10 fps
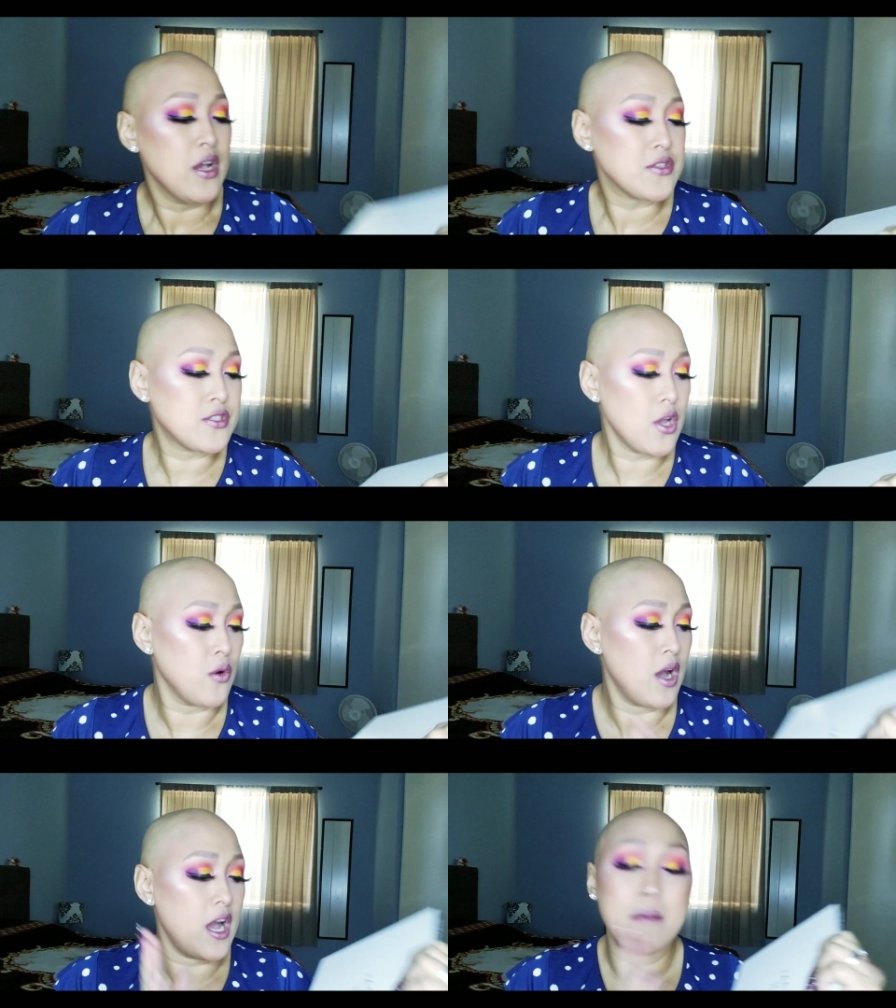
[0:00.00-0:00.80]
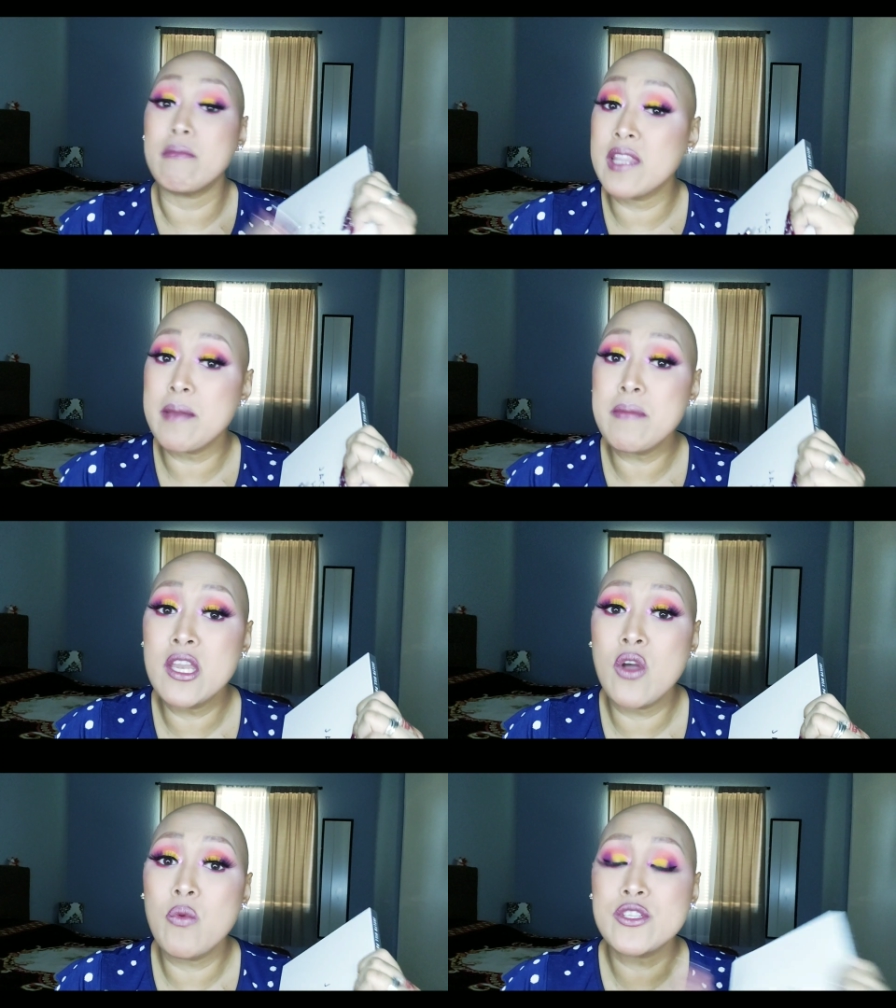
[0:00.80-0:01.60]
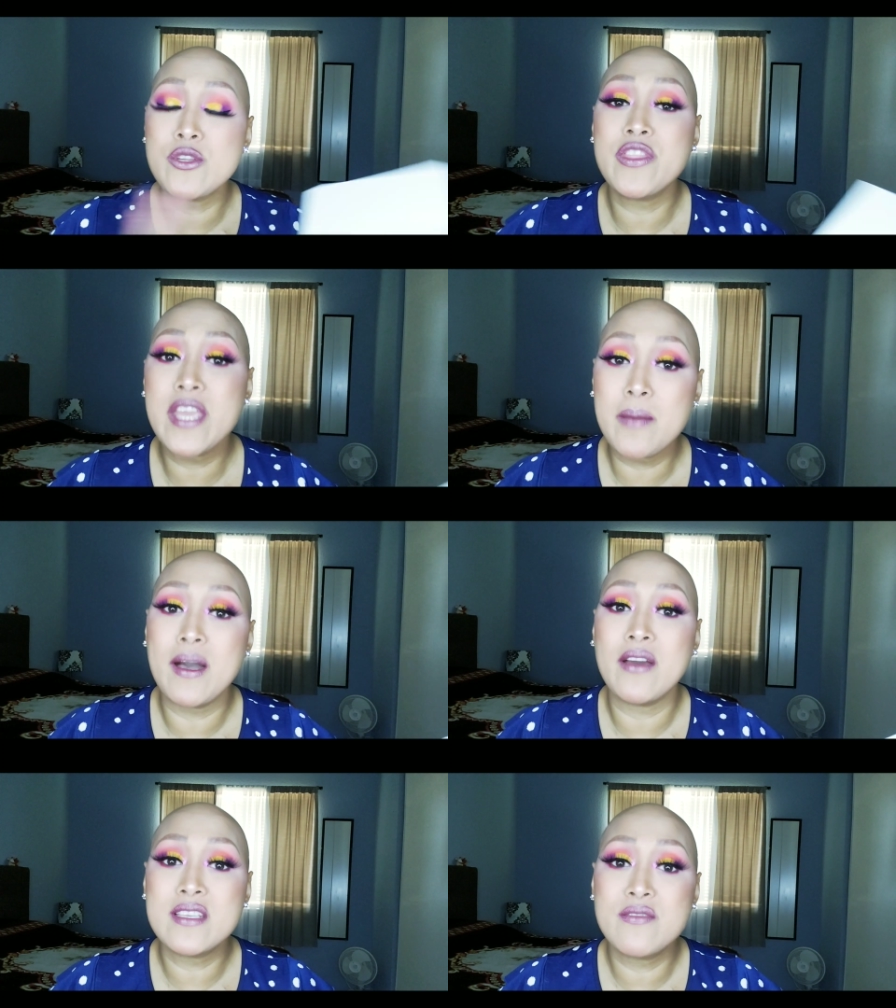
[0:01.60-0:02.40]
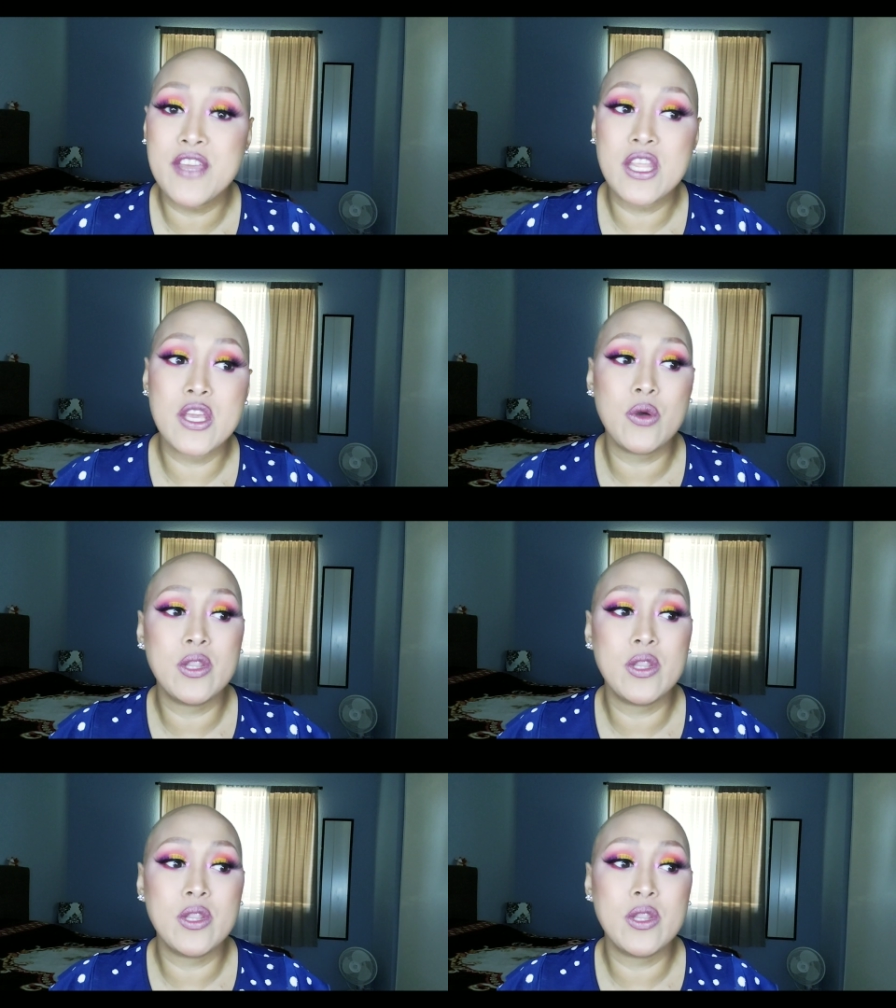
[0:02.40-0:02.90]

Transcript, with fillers: So um, let me know what you think about this video.